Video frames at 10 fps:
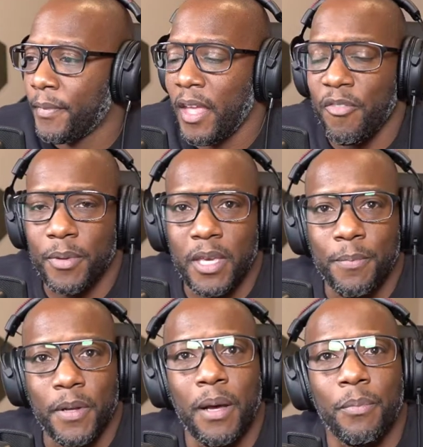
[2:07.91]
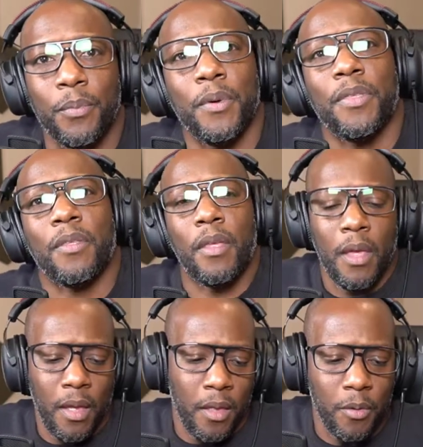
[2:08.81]
been keeping up with
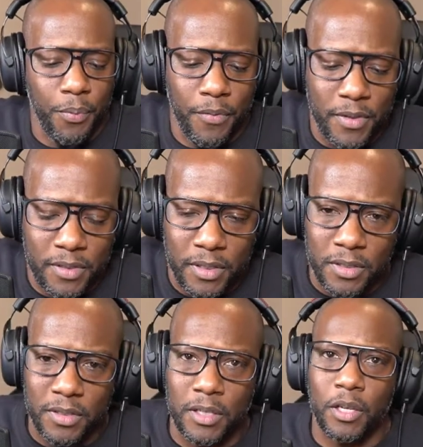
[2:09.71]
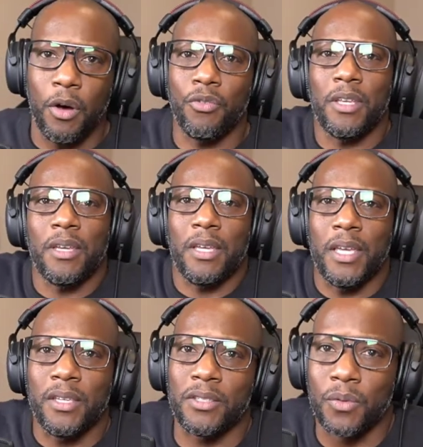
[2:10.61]
the previous seasons, Laconia
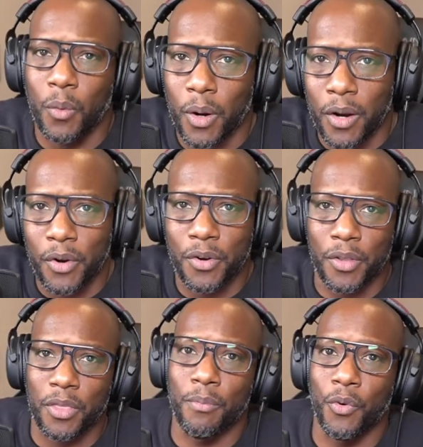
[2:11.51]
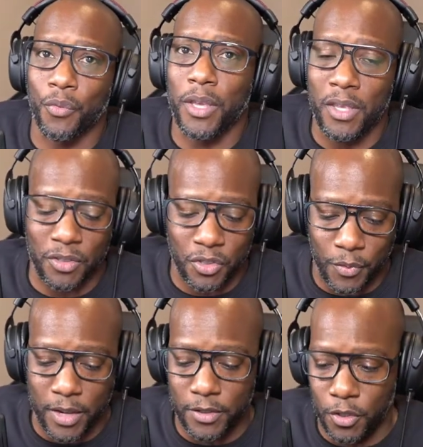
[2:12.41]
is where the Marines
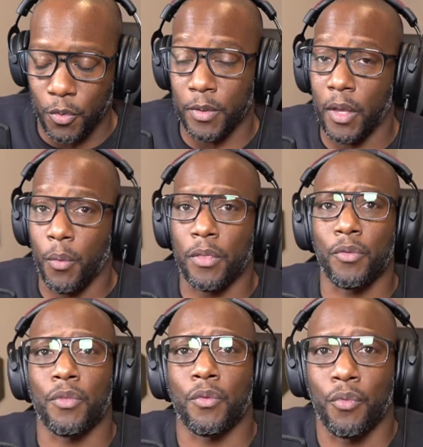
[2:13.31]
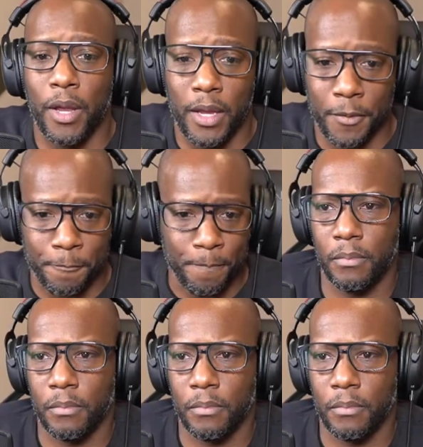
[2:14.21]
ran to when they went through the ring.